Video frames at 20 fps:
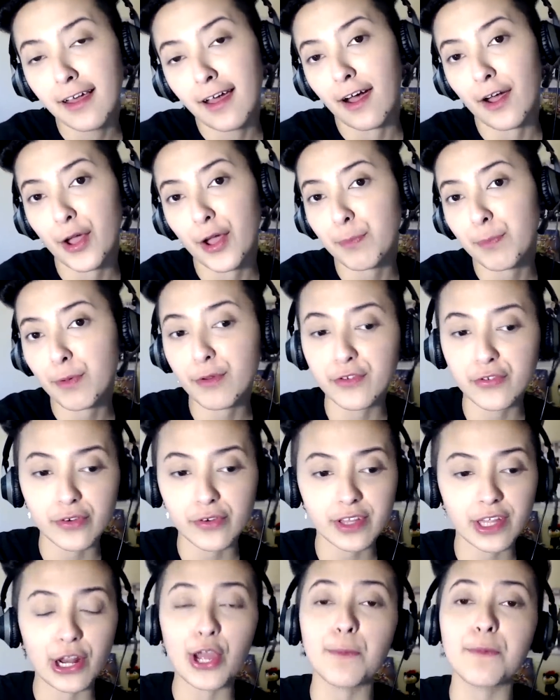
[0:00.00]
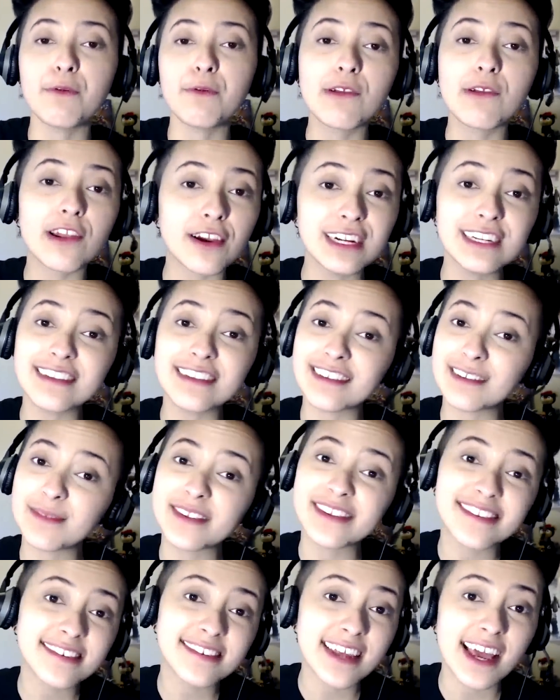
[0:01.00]
I hope you enjoyed that. I hope you learned some
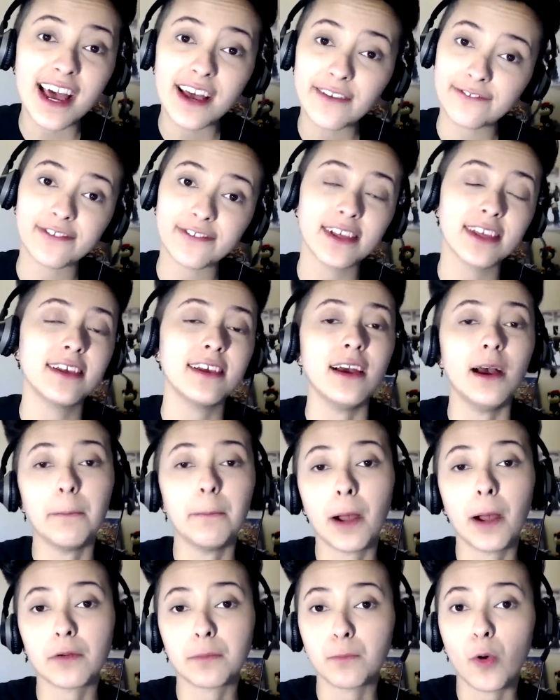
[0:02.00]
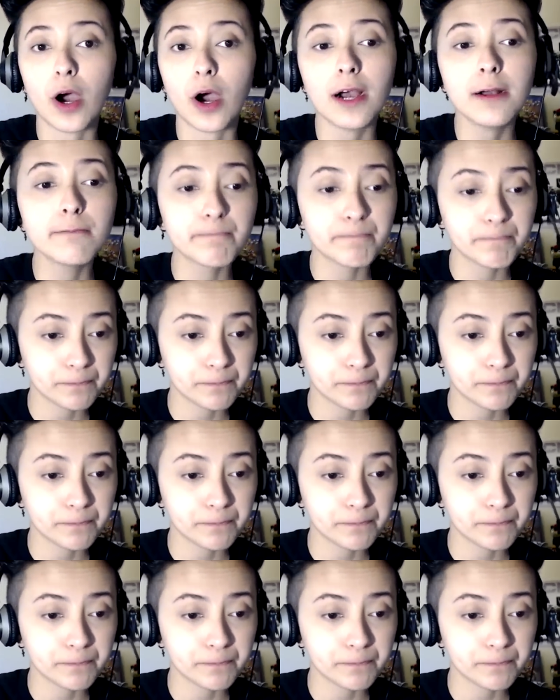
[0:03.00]
stuff about moi,